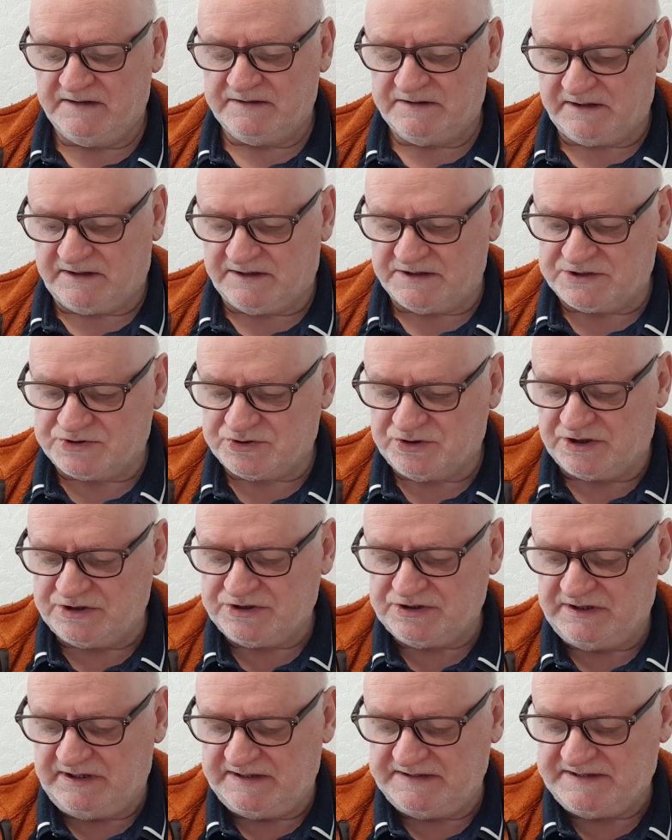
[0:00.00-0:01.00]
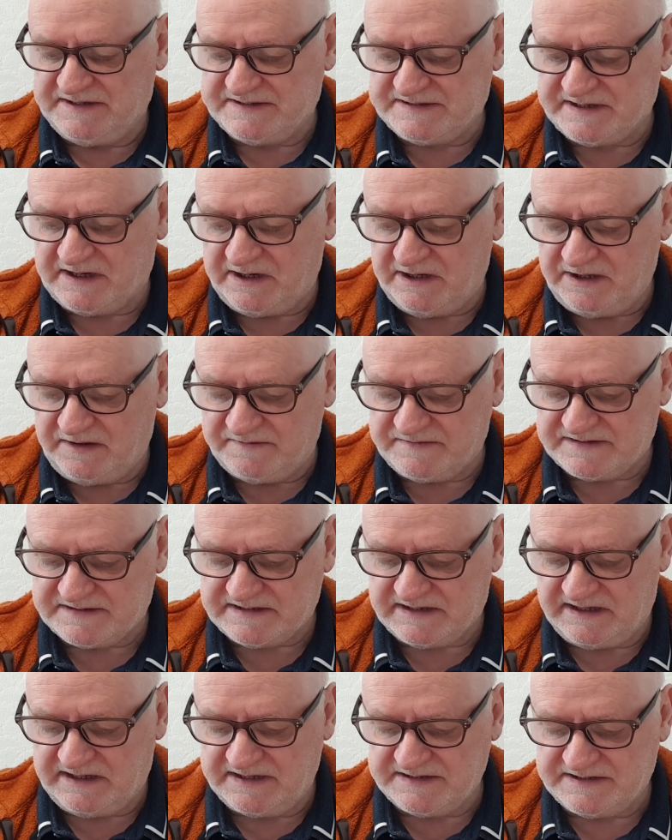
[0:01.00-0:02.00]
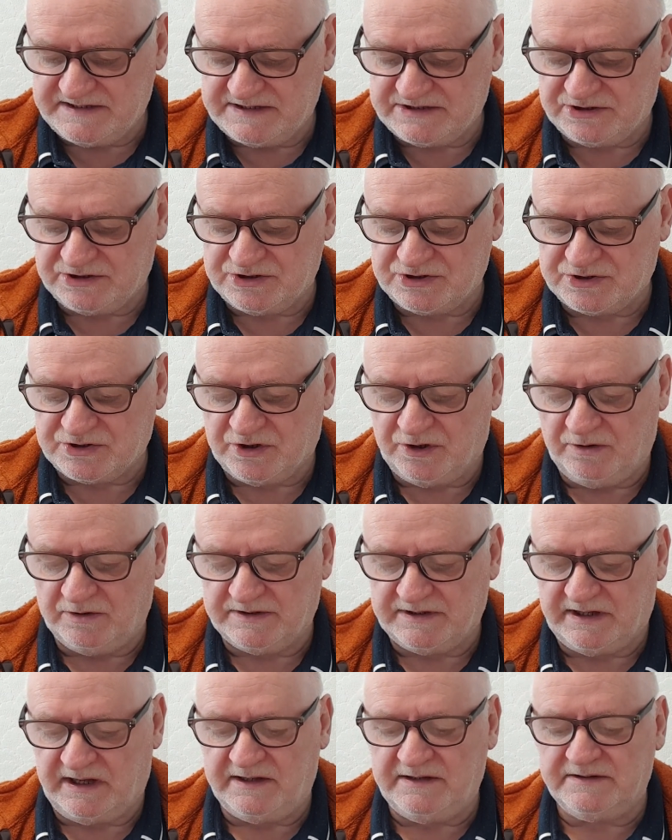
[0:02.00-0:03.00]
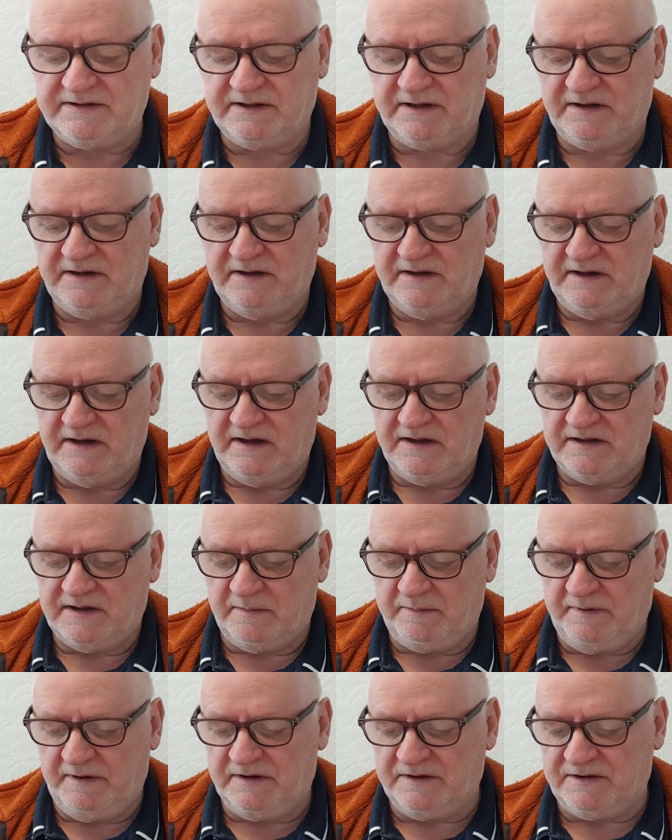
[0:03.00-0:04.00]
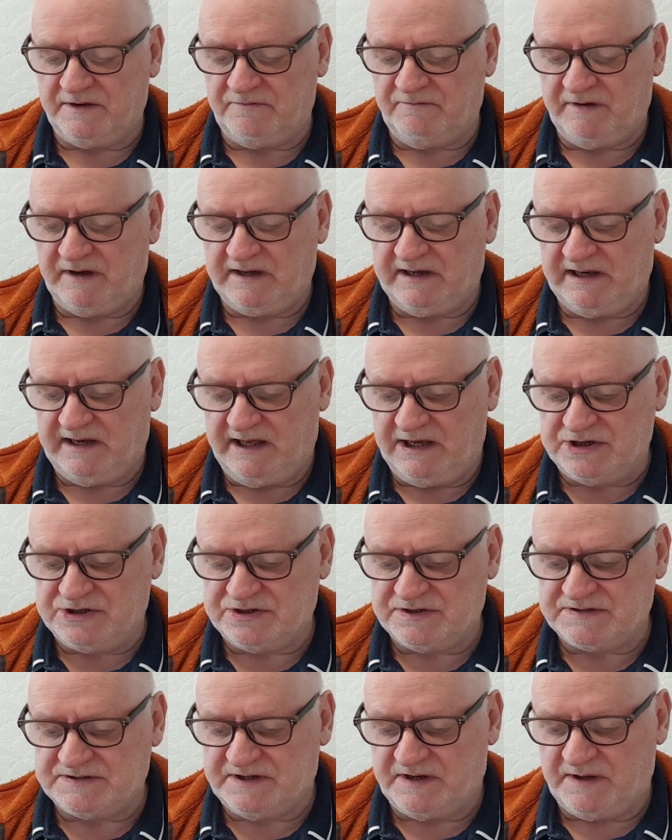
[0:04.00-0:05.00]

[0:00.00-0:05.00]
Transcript: The construction and design of stairs is controlled under the building regulations, an